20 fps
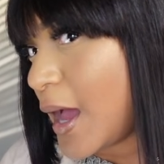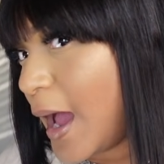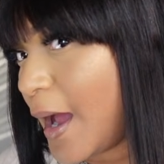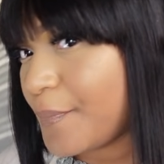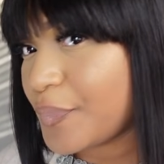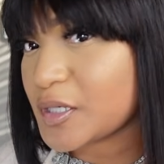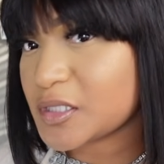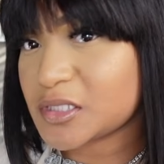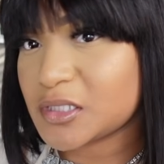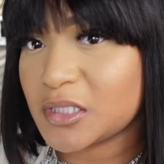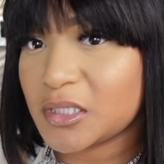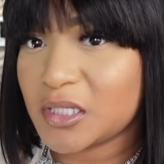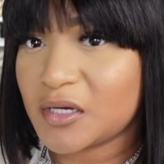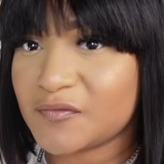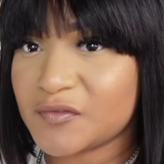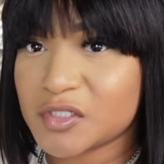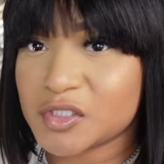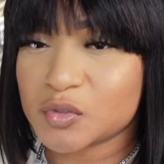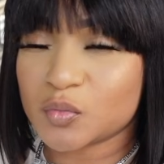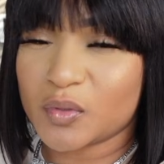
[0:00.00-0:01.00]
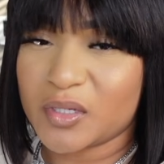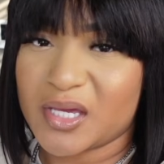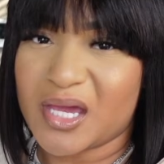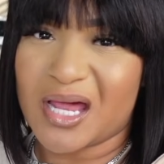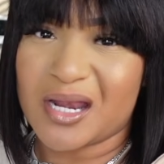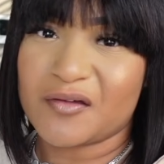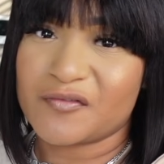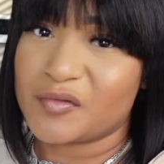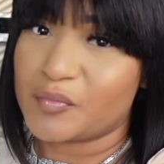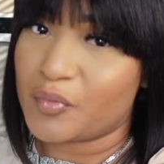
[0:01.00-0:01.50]
I personally love this wig.
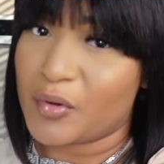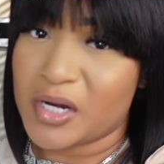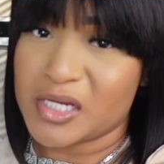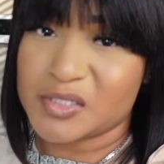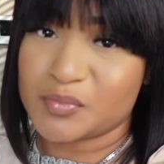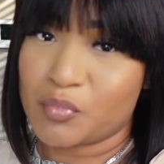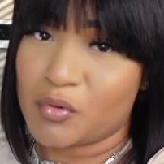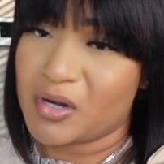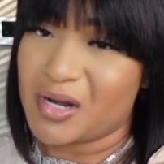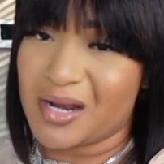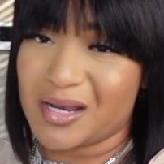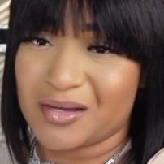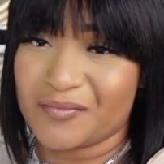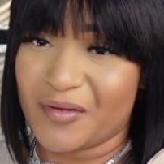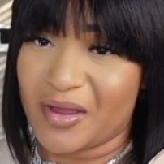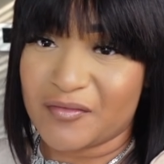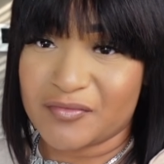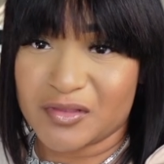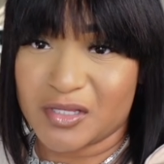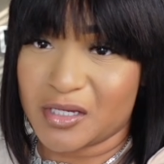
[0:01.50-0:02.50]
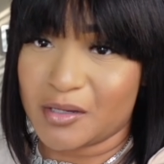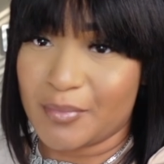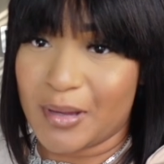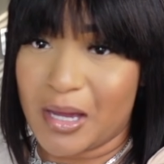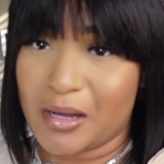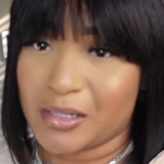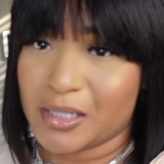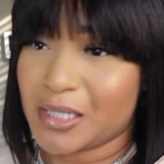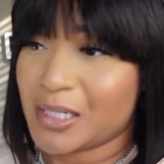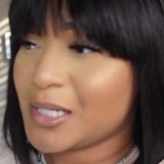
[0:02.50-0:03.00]
I love the price point. I love everything
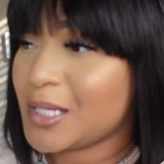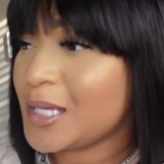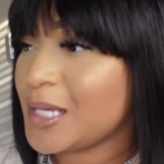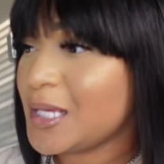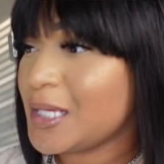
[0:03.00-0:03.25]
about it.